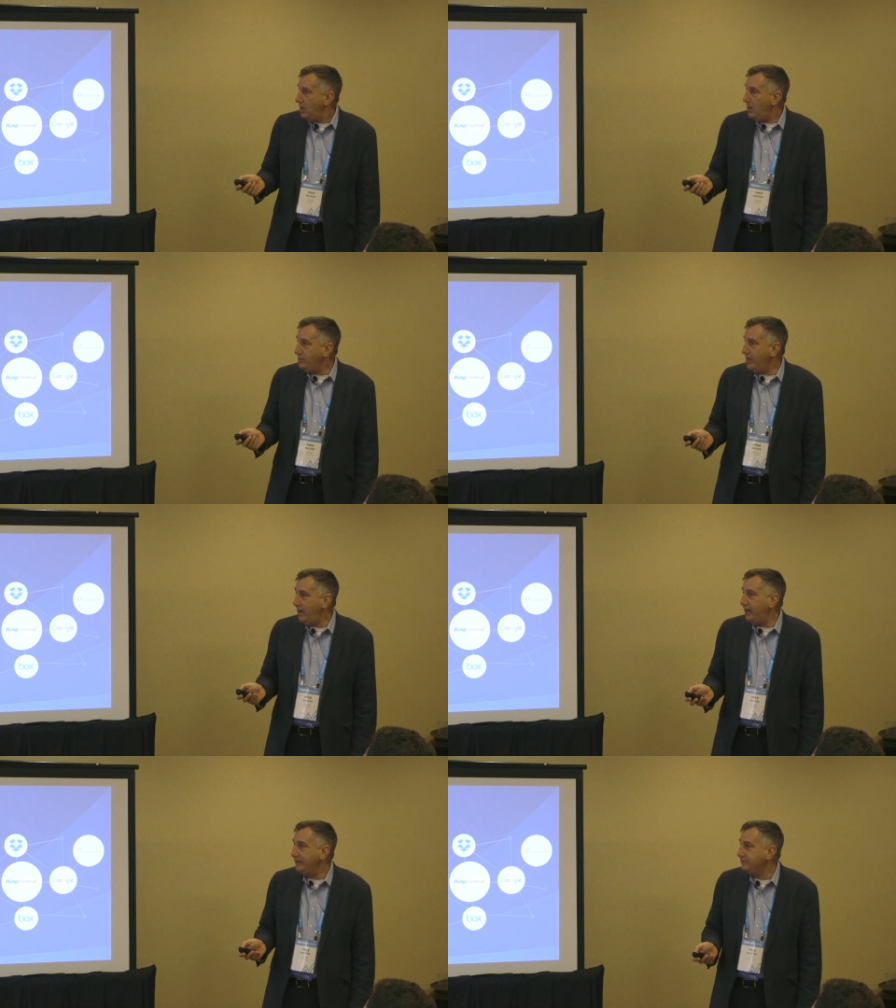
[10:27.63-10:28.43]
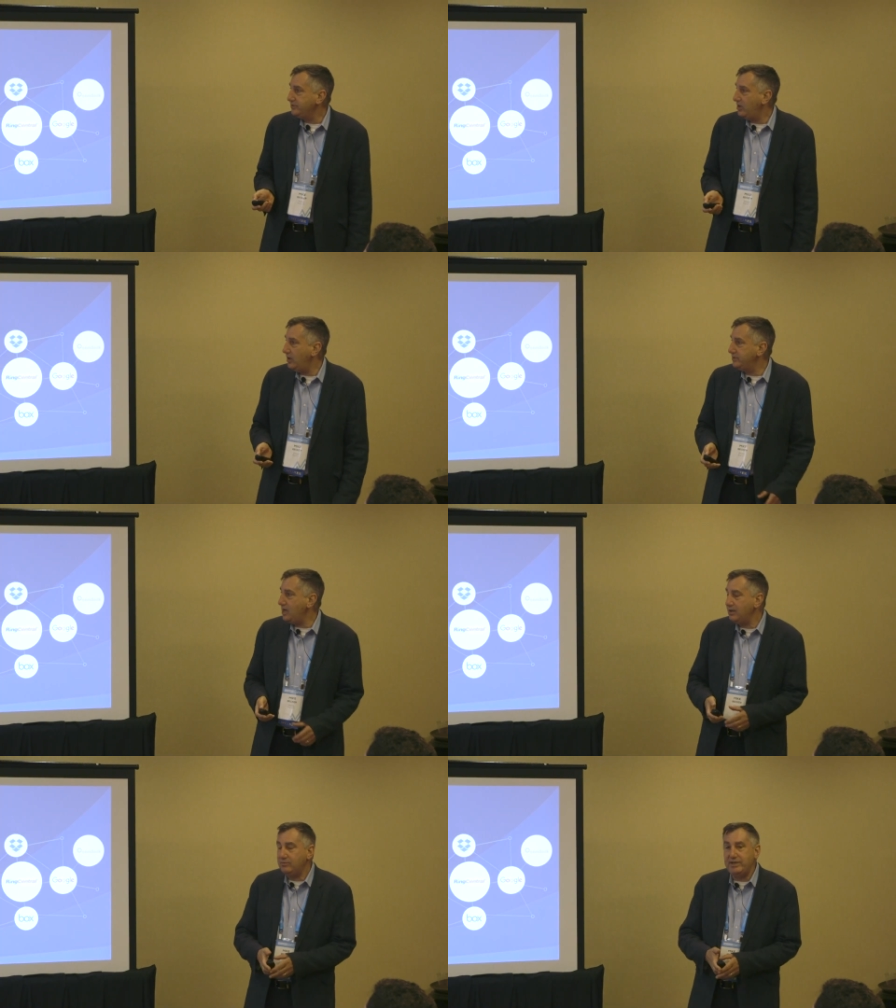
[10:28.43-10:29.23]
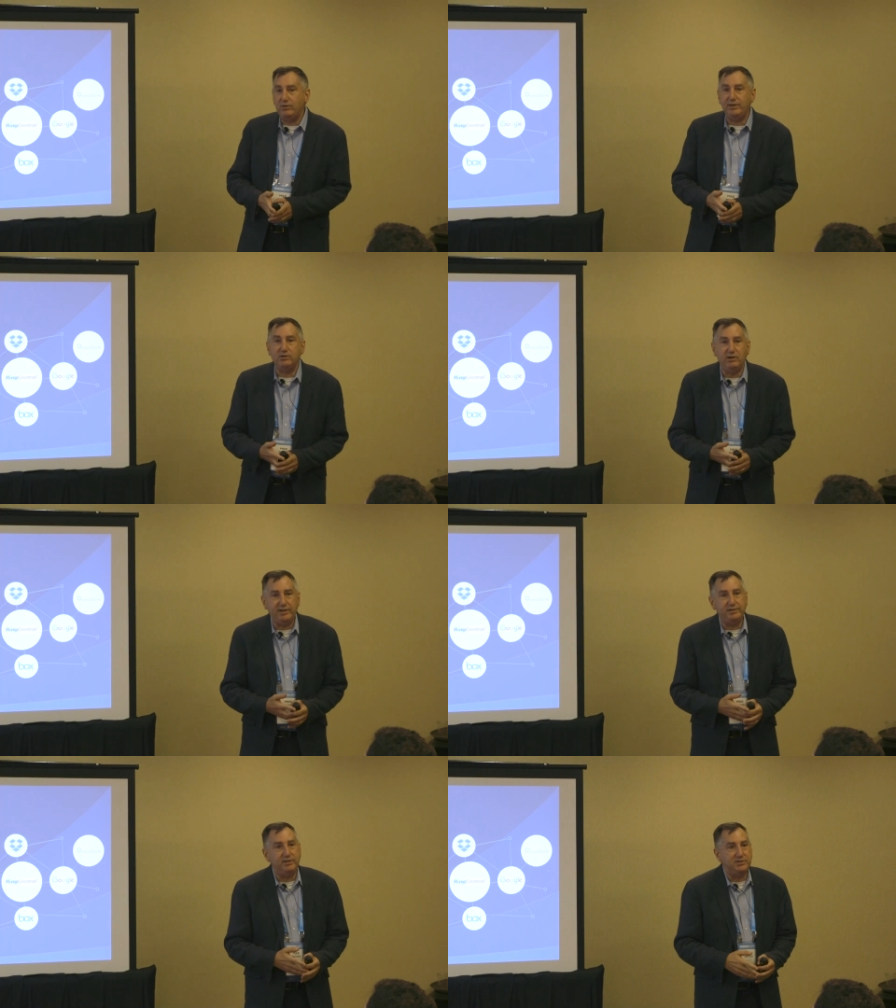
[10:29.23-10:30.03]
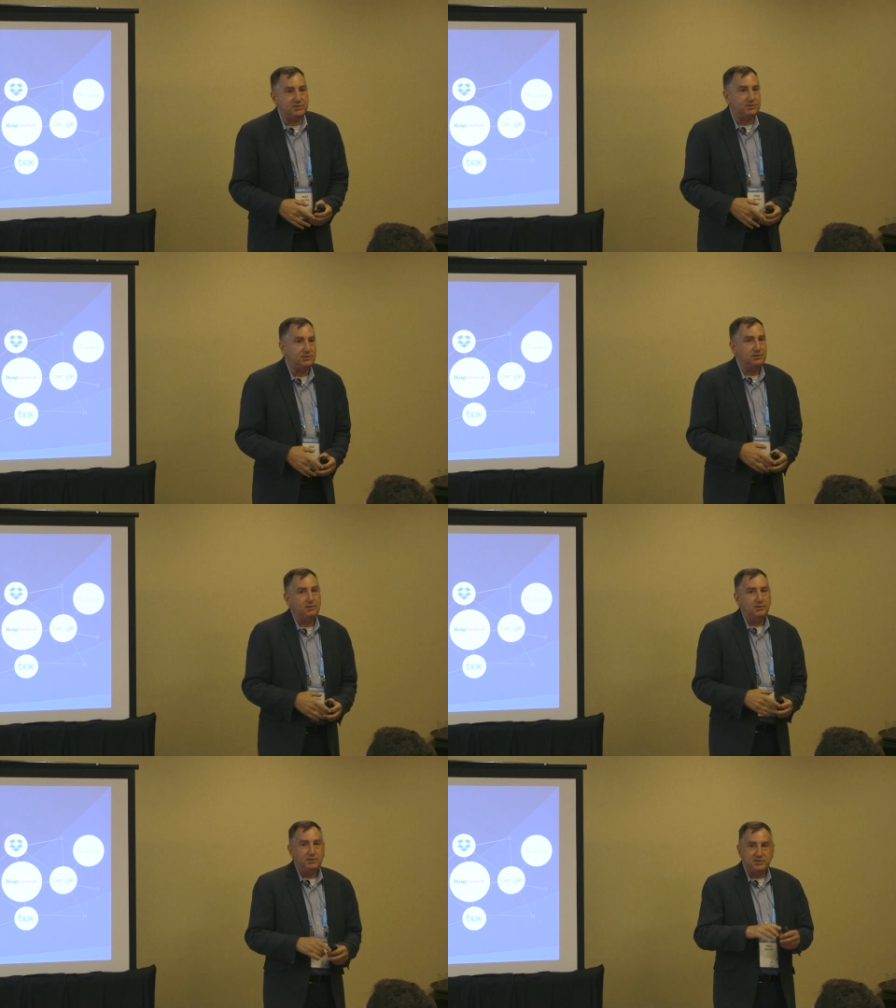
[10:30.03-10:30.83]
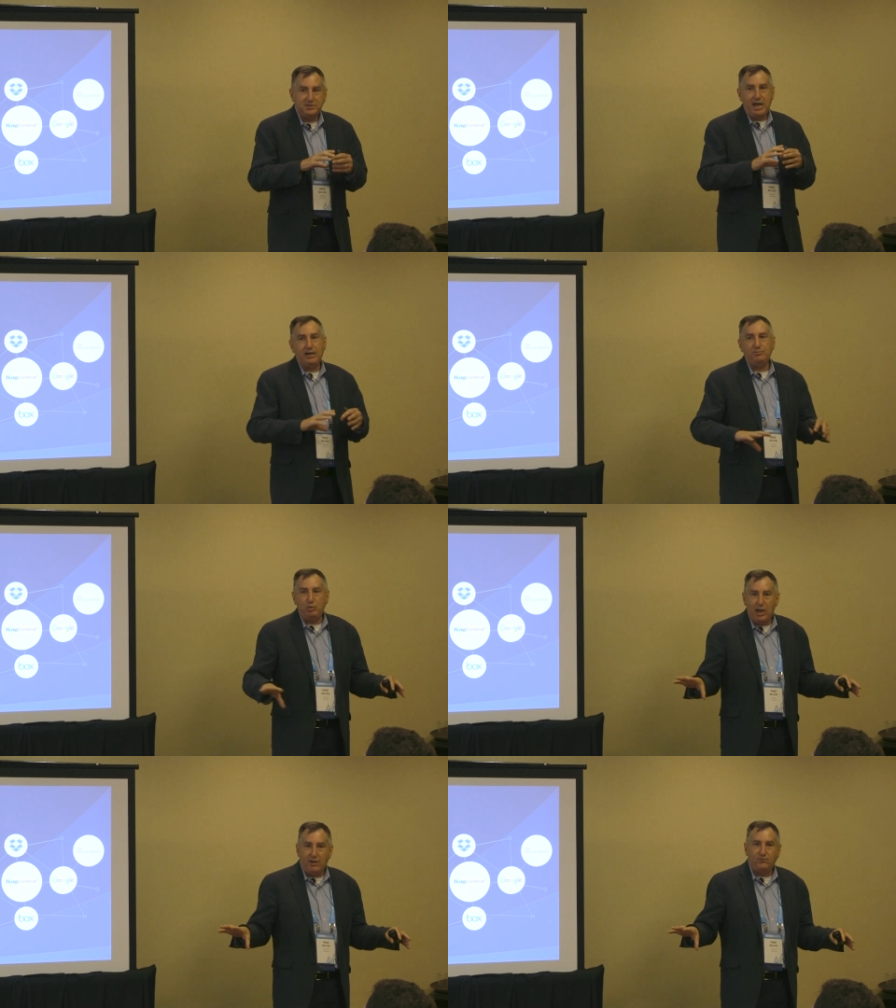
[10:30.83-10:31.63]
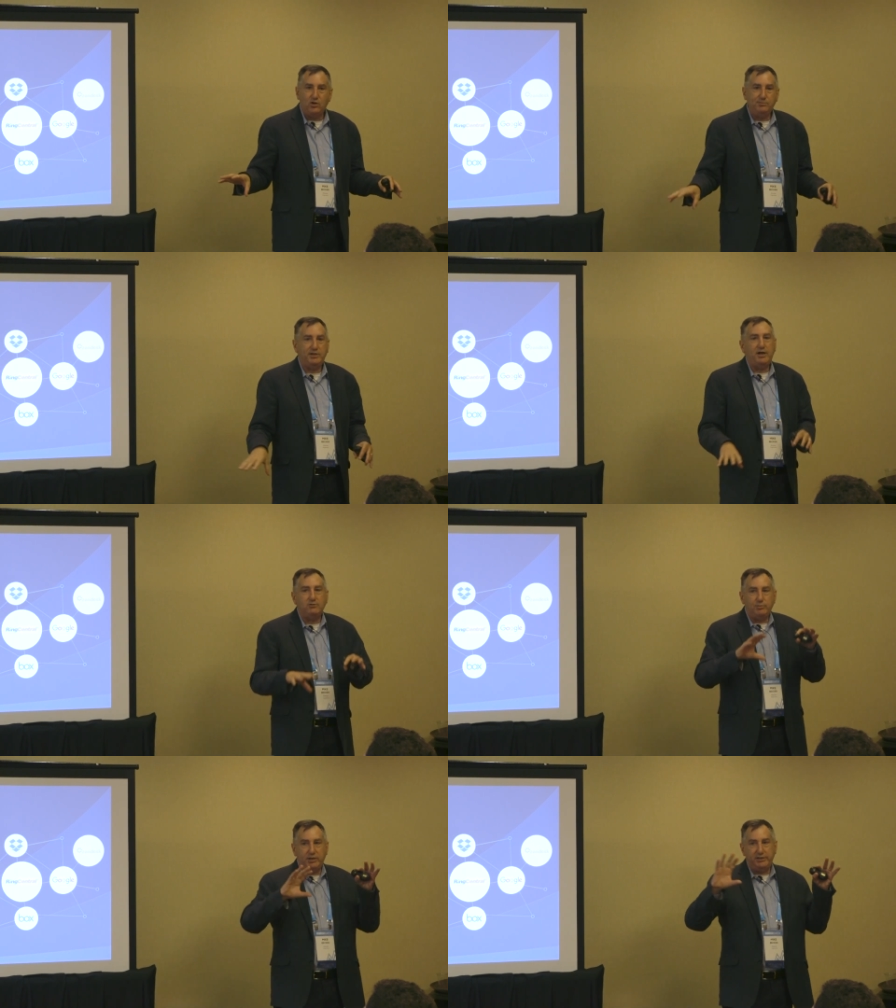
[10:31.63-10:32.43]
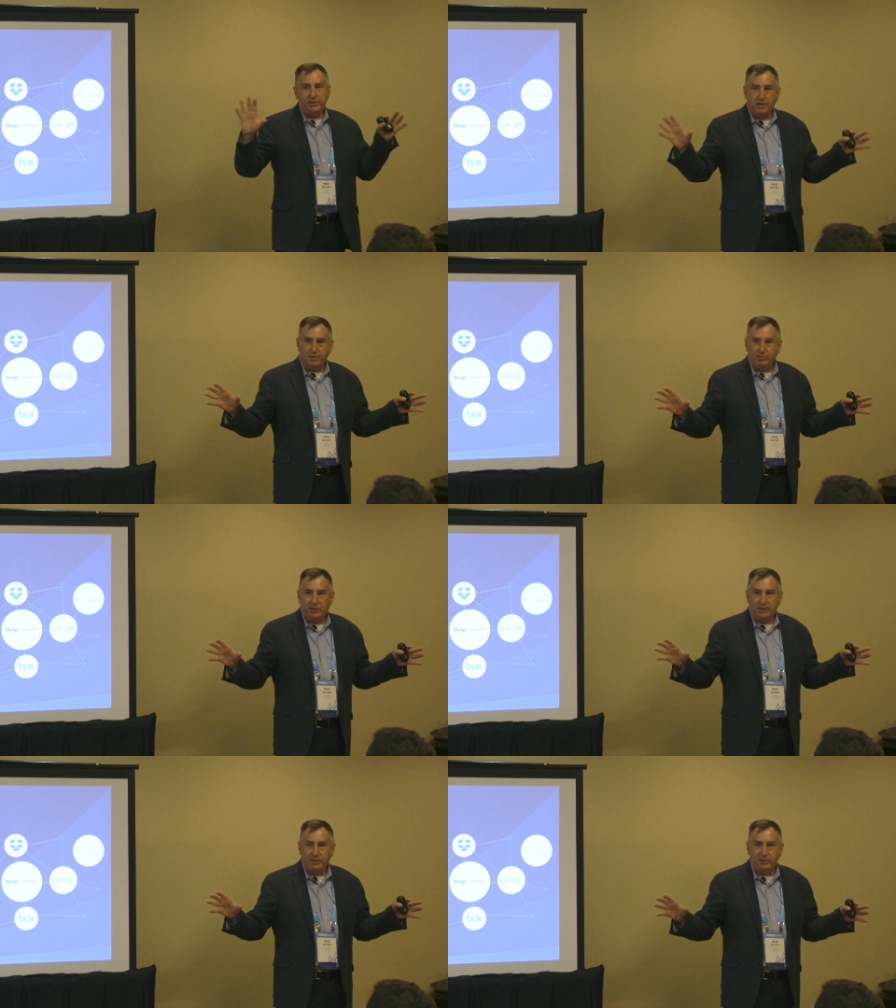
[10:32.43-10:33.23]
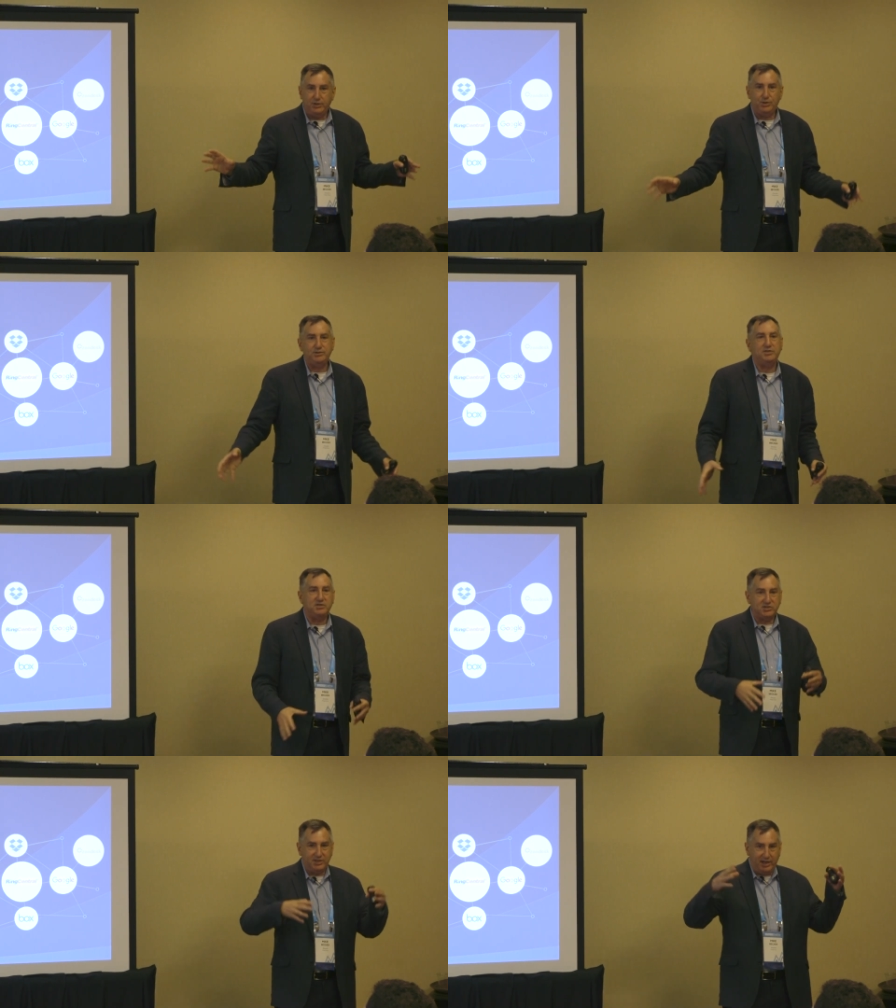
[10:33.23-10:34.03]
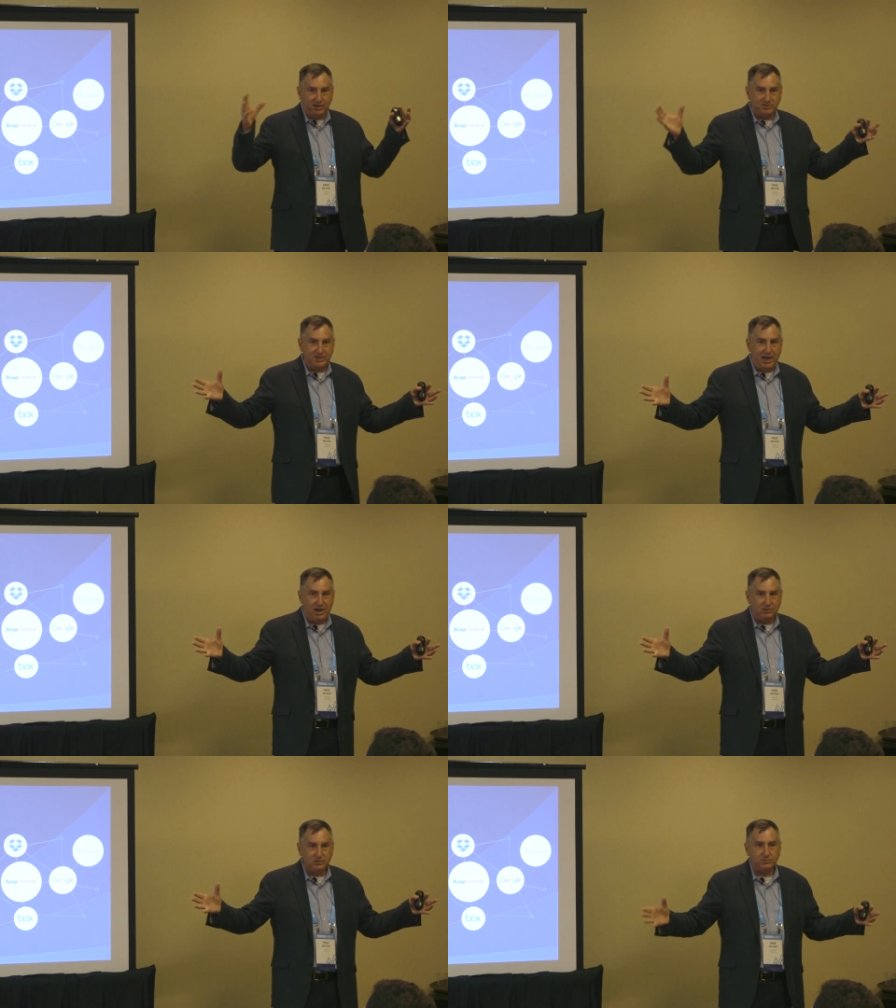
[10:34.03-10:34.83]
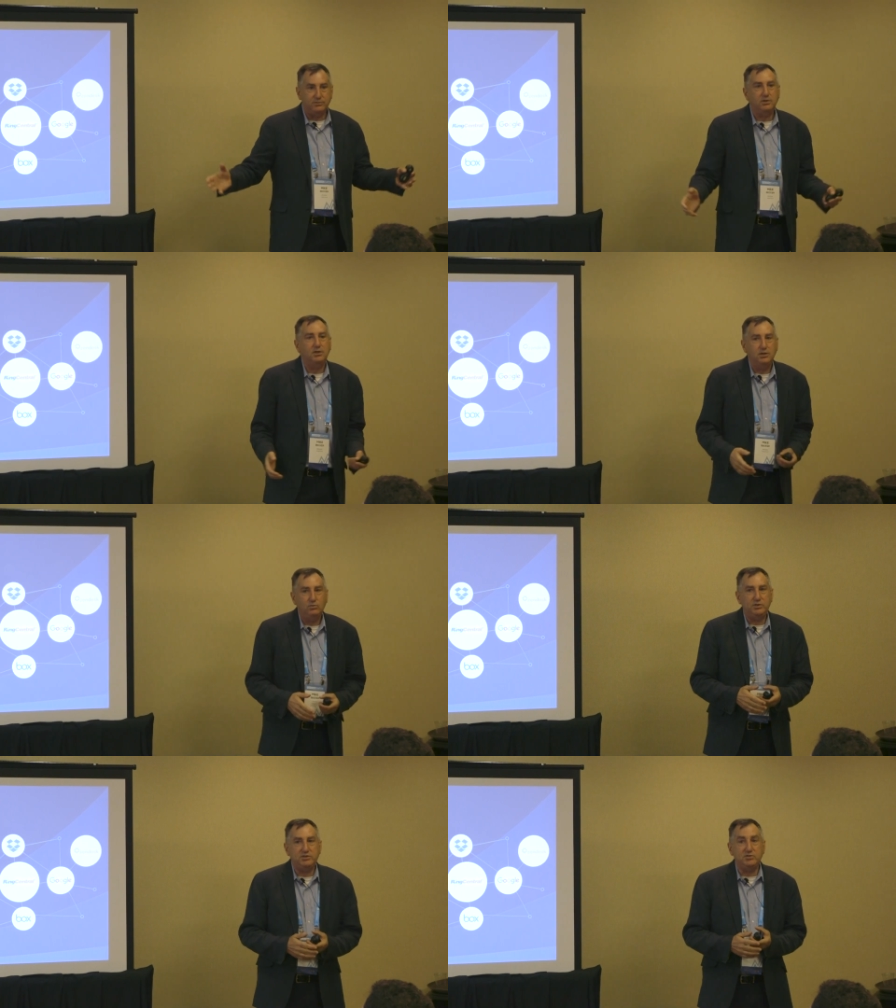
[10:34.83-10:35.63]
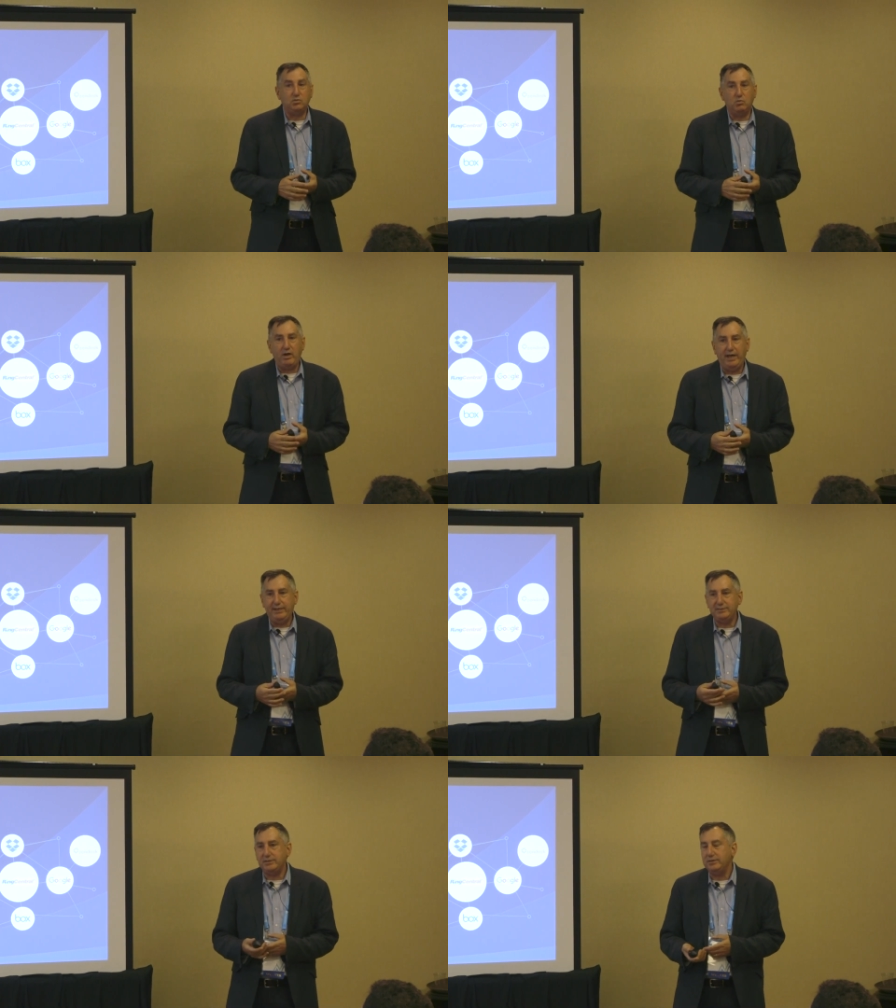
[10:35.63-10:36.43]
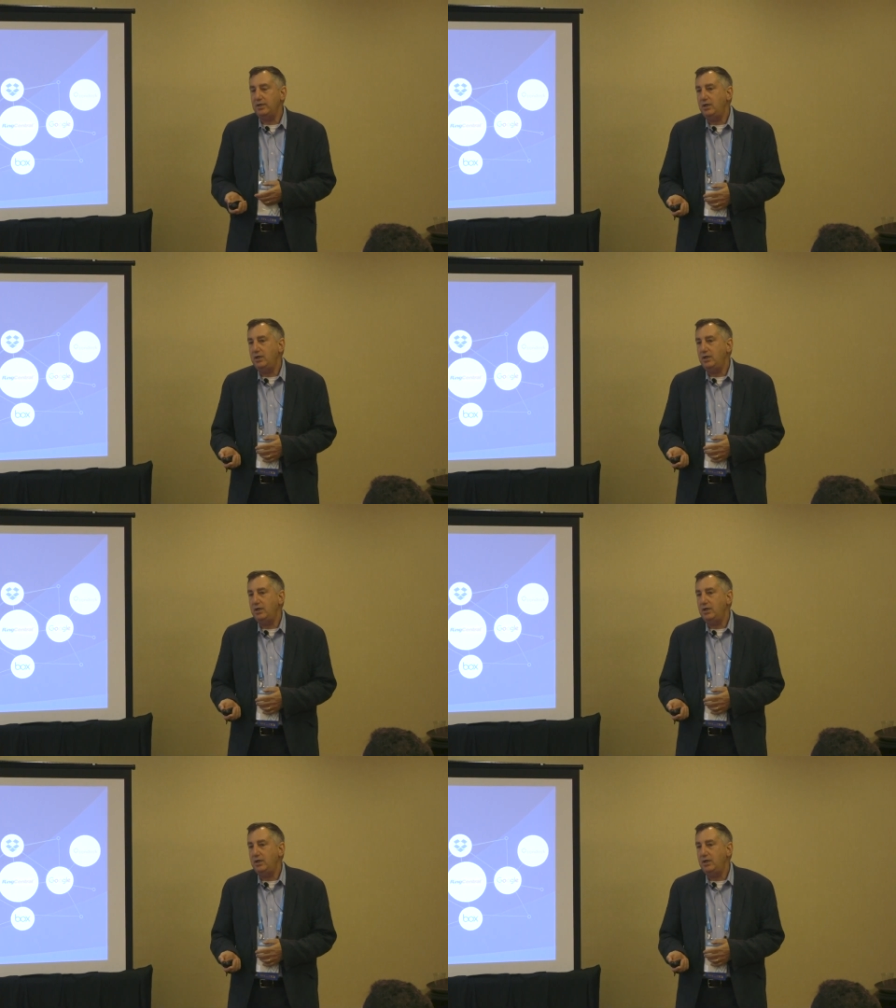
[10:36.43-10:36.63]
Okay, so now we created this data platform that everybody in the company can use. It scales out, which is great.